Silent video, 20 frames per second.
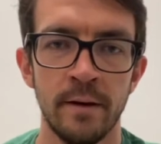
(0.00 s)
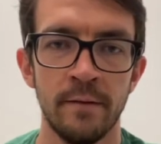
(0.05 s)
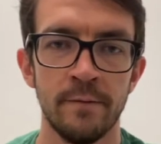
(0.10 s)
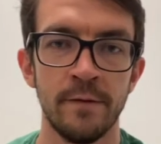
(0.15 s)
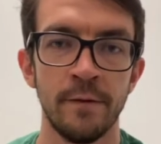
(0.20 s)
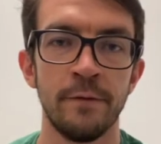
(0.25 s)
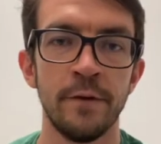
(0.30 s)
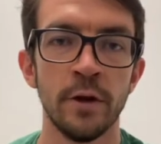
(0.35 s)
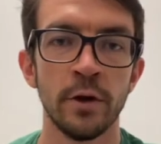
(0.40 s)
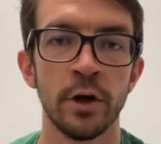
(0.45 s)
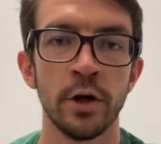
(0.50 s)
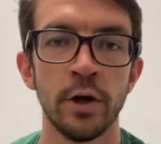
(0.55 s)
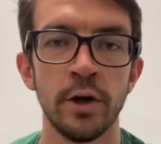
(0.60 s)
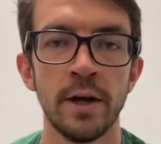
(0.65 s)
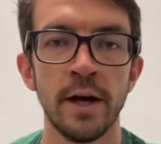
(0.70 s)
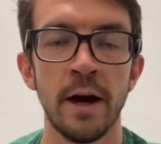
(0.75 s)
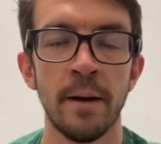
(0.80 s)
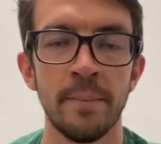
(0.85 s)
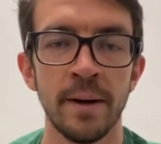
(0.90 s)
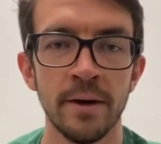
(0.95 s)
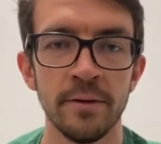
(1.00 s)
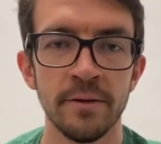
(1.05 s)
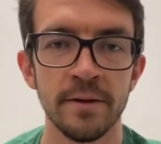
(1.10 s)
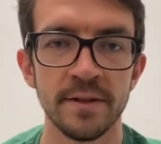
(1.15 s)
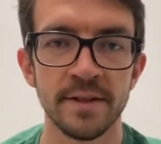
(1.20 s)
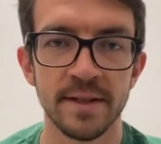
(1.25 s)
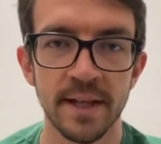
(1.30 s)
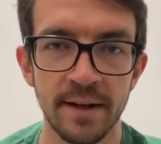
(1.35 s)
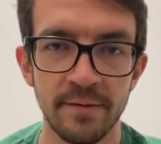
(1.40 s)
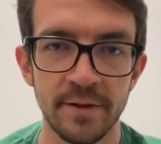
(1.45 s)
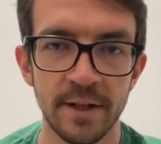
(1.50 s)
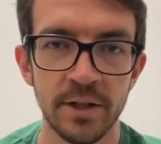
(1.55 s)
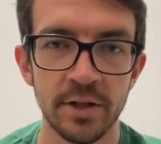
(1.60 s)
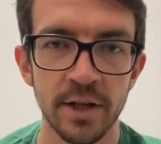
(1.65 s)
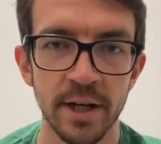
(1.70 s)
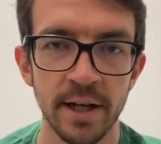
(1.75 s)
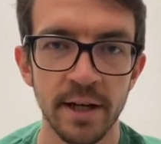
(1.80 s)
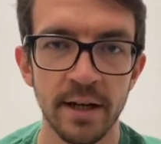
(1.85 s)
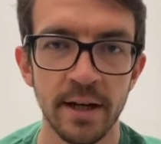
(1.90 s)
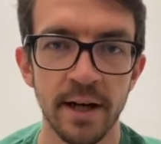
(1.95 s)
If you feel good about the safety
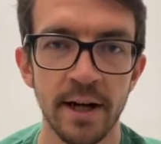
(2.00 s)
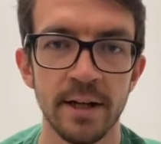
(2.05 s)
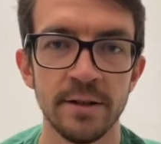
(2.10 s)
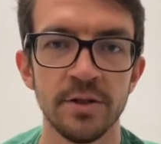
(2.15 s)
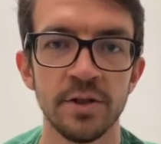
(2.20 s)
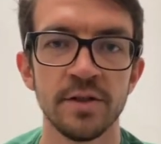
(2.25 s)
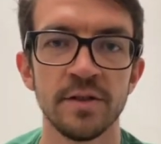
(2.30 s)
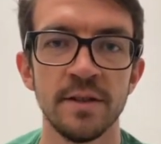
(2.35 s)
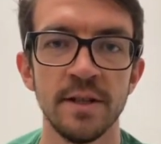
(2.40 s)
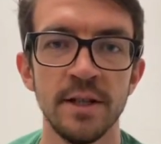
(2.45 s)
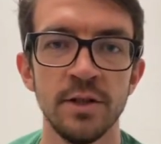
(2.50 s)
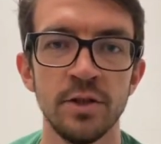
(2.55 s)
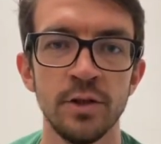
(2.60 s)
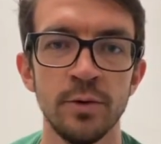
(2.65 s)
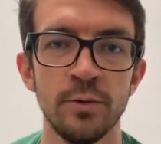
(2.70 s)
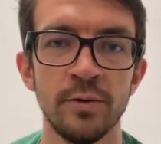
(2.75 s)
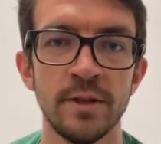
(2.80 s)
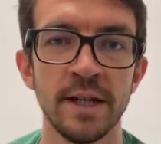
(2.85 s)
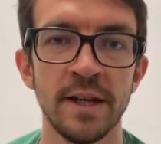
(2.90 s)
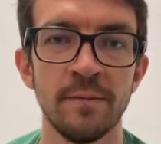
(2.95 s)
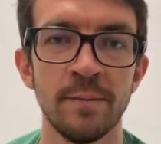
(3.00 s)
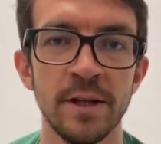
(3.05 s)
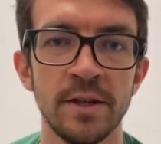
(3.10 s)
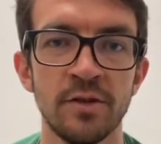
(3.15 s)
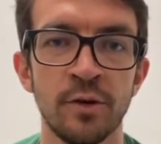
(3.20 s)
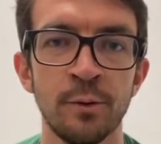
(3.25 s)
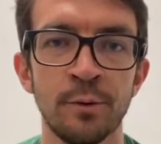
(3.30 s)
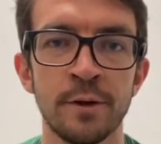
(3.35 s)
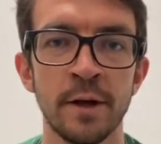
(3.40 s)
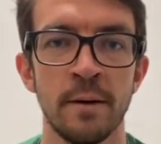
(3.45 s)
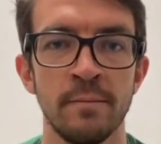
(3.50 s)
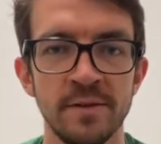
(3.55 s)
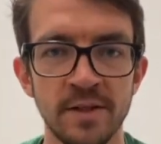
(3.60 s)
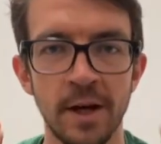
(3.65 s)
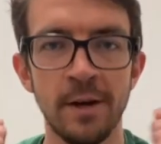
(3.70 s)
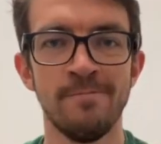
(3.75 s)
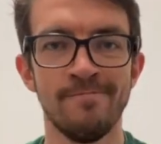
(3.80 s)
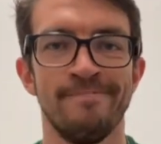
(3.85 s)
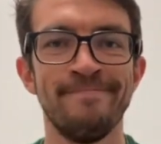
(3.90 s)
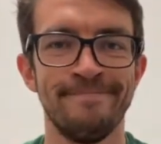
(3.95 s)
check, I just need you to give me 2 thumbs
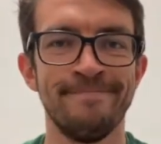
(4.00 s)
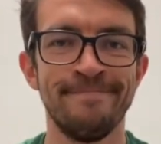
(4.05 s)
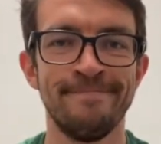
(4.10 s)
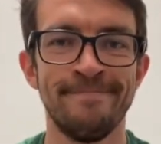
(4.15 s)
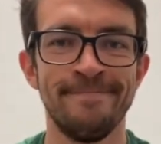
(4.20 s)
up,